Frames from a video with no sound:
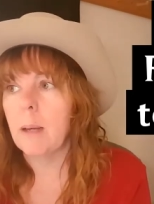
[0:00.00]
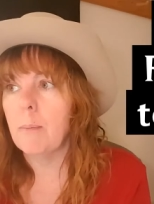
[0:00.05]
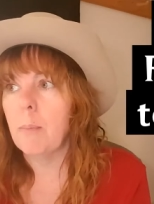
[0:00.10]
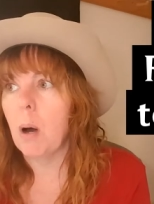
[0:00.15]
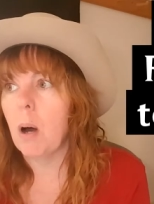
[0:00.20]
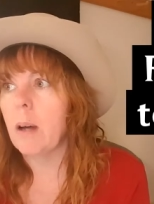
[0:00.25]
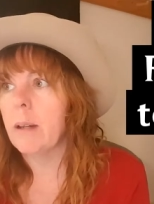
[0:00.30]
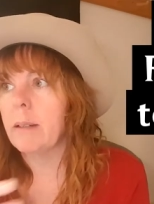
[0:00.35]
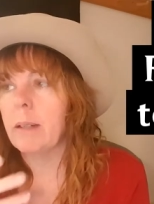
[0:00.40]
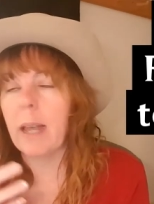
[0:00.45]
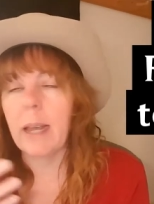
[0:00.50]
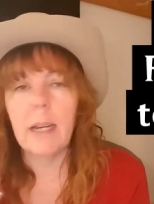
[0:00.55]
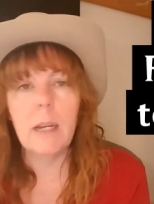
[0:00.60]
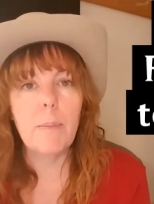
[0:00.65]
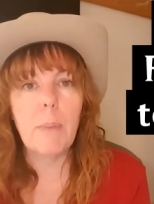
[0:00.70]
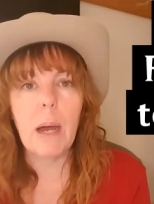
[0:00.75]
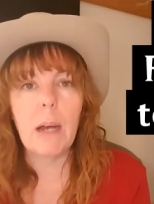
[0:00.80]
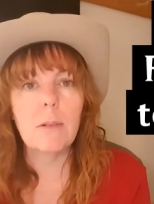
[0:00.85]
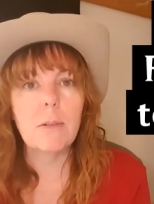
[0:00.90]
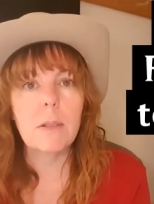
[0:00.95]
bought eighty
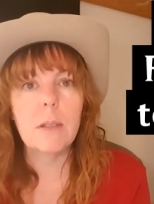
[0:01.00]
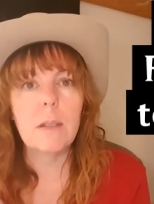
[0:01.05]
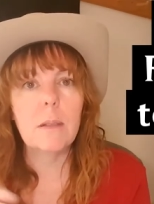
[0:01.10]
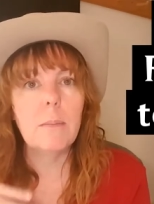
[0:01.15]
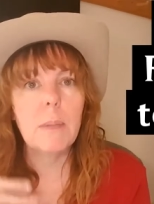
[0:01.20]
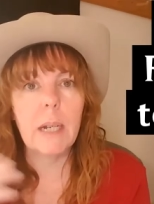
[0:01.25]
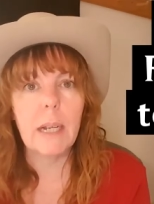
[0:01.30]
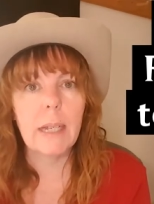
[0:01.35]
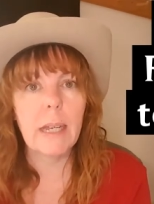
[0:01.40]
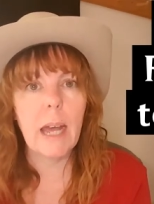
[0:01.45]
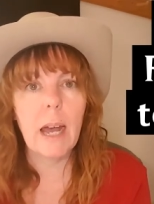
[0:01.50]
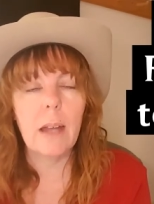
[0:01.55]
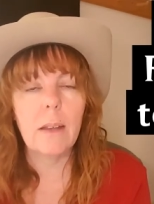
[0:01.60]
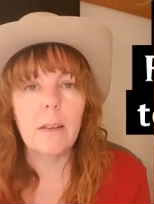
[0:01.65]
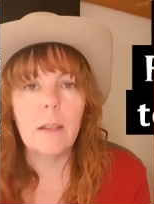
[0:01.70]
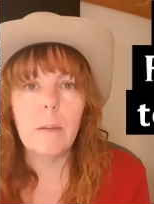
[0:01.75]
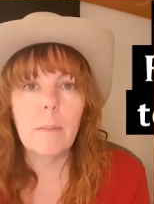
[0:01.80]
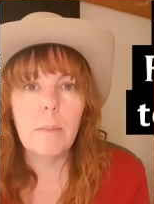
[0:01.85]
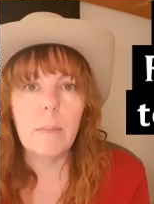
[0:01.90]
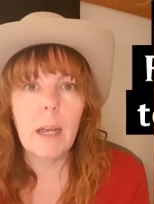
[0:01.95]
pounds of them and I
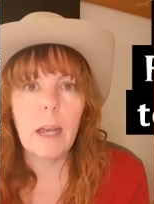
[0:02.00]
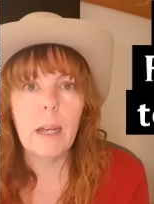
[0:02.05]
canned them,